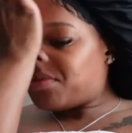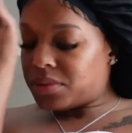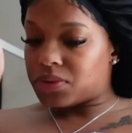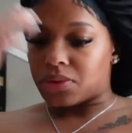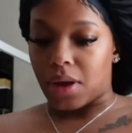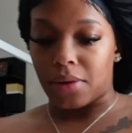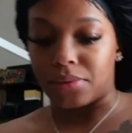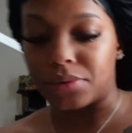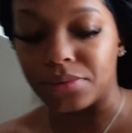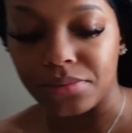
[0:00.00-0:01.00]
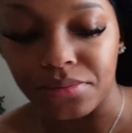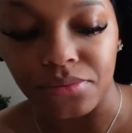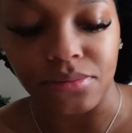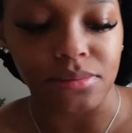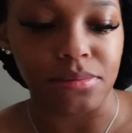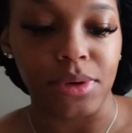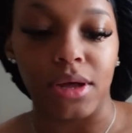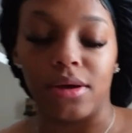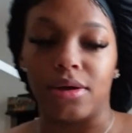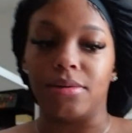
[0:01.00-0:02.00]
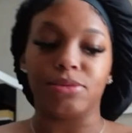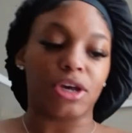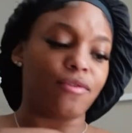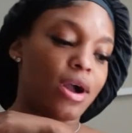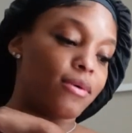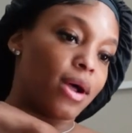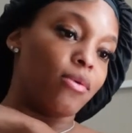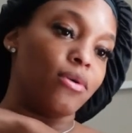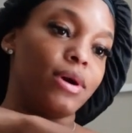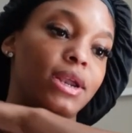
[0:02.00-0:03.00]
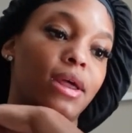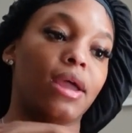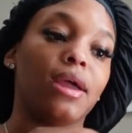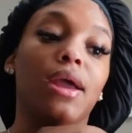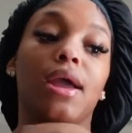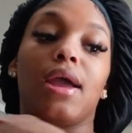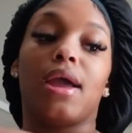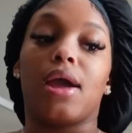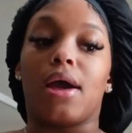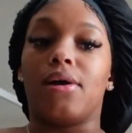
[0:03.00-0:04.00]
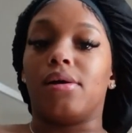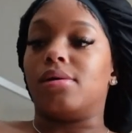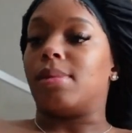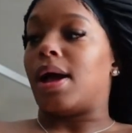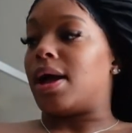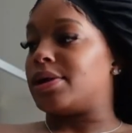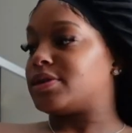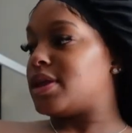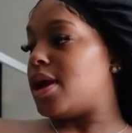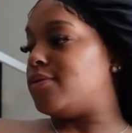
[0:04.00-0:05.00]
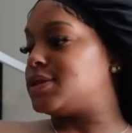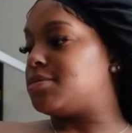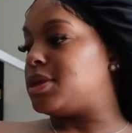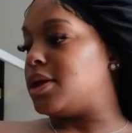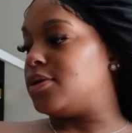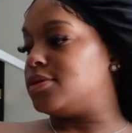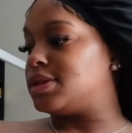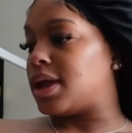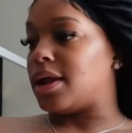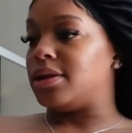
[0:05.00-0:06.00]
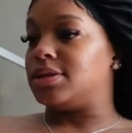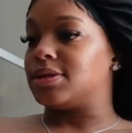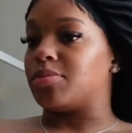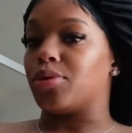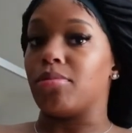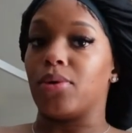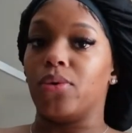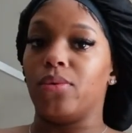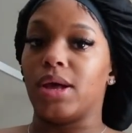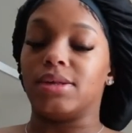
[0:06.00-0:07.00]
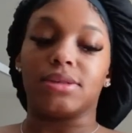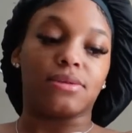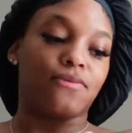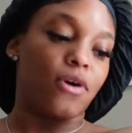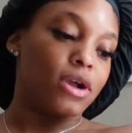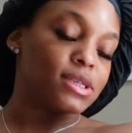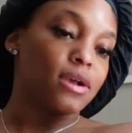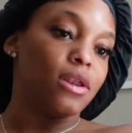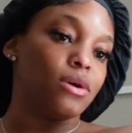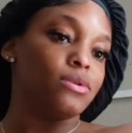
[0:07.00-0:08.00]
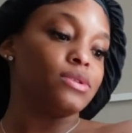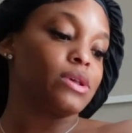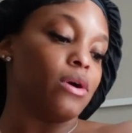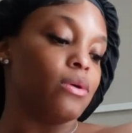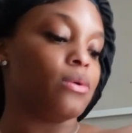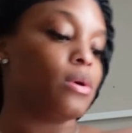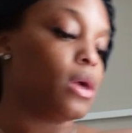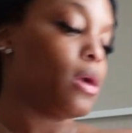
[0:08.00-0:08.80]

So I don't know. But um, I'm trying to figure out what I want to wear today. Um, I honestly have something else that I need to promote as far as clothes go.